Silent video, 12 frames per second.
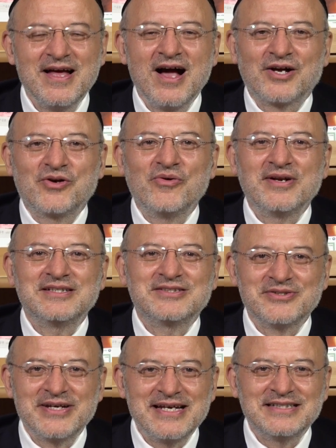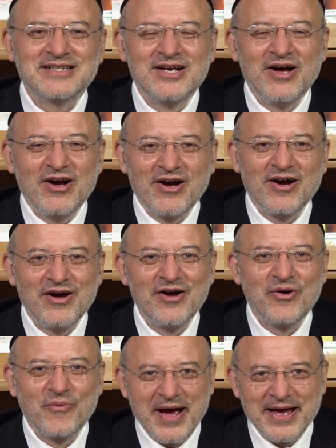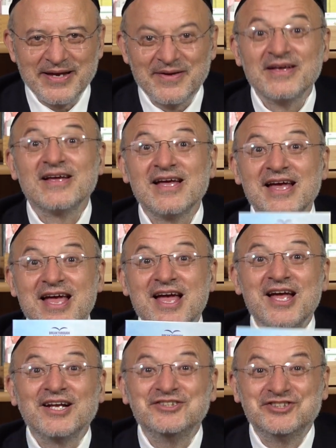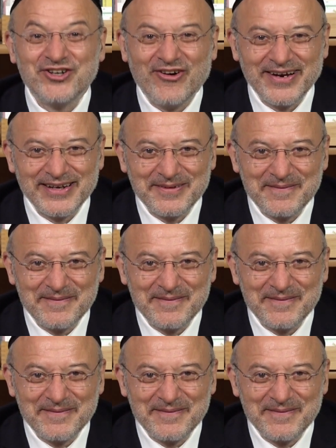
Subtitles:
according to his, her way. Enjoy.